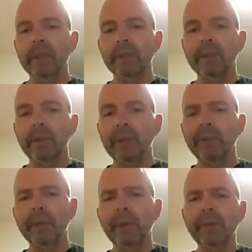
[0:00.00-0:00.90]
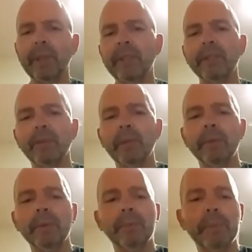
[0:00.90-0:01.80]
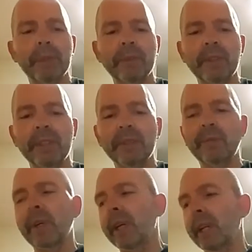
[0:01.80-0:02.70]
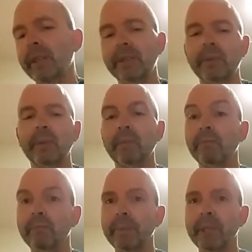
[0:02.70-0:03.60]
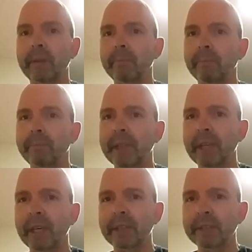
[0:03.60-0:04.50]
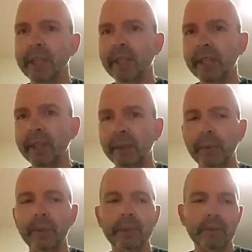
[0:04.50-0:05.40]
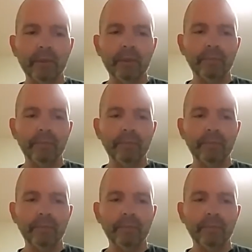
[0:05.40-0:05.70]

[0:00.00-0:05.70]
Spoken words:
So if you're having any troubles building these Fralians or big ass alien coils,